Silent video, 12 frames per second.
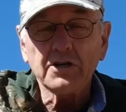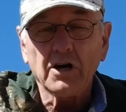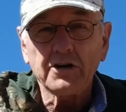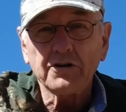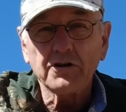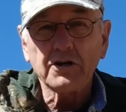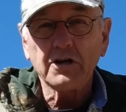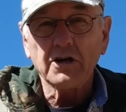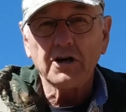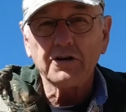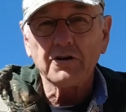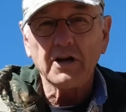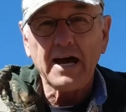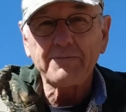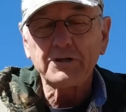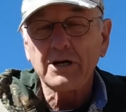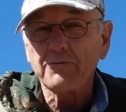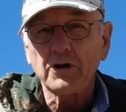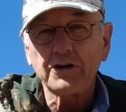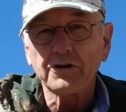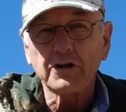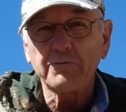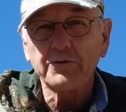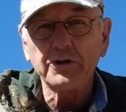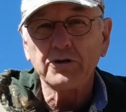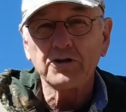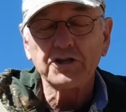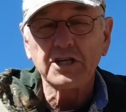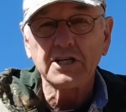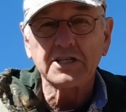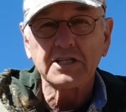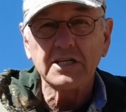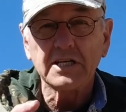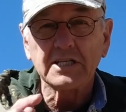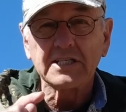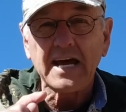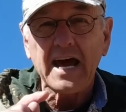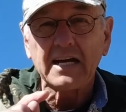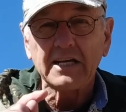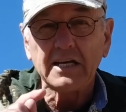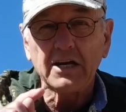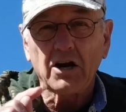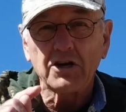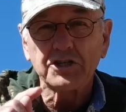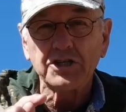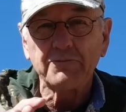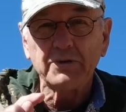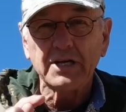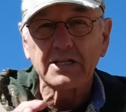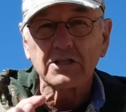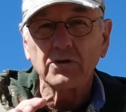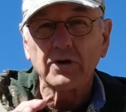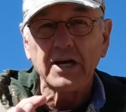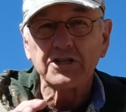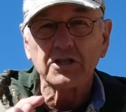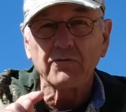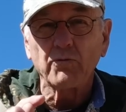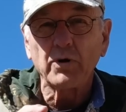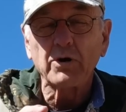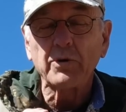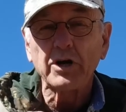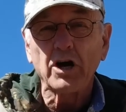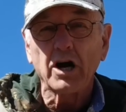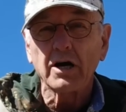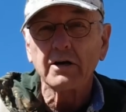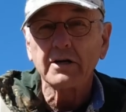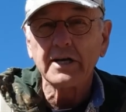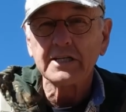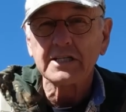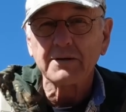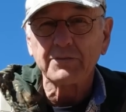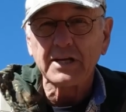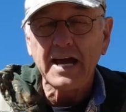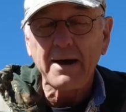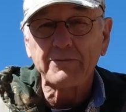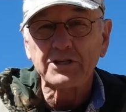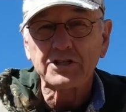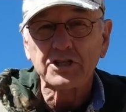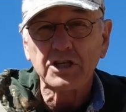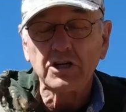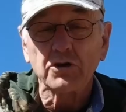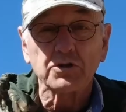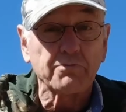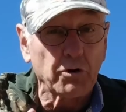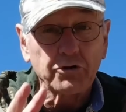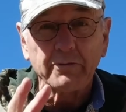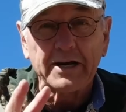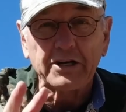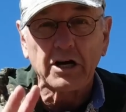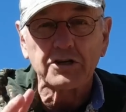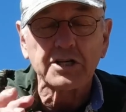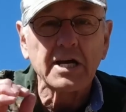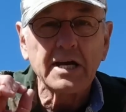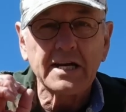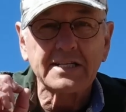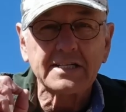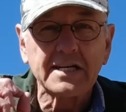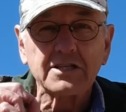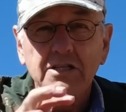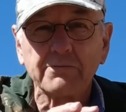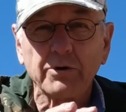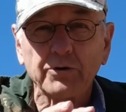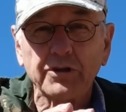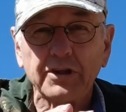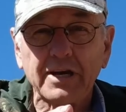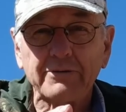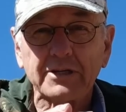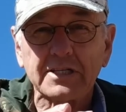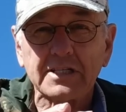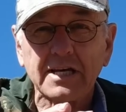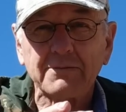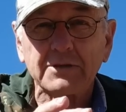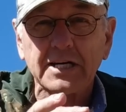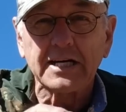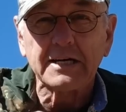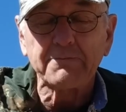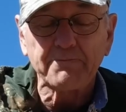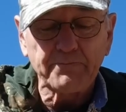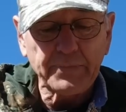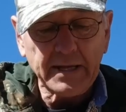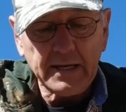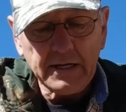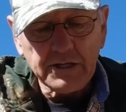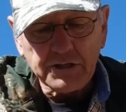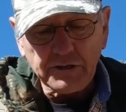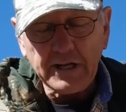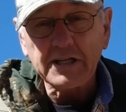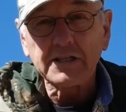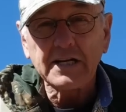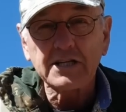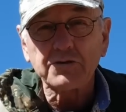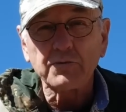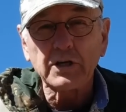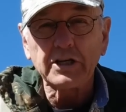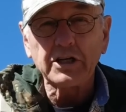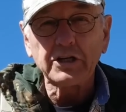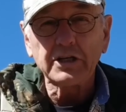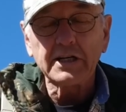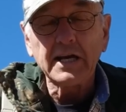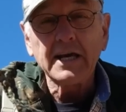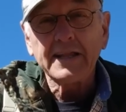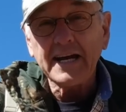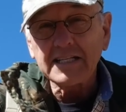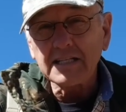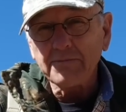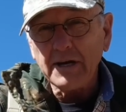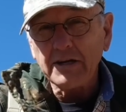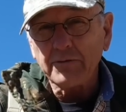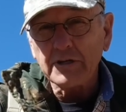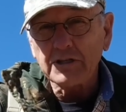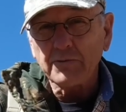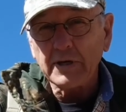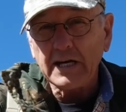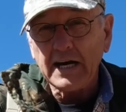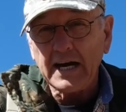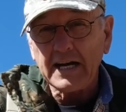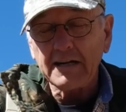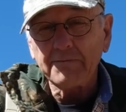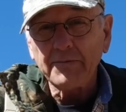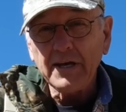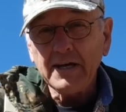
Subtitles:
on her laptop or on her computer, she can see exactly our GPS location of where we are. In case something happens, she knows. Both of my daughters, it sends to both of them at the same time. So that's really good. That's the main reason we got it.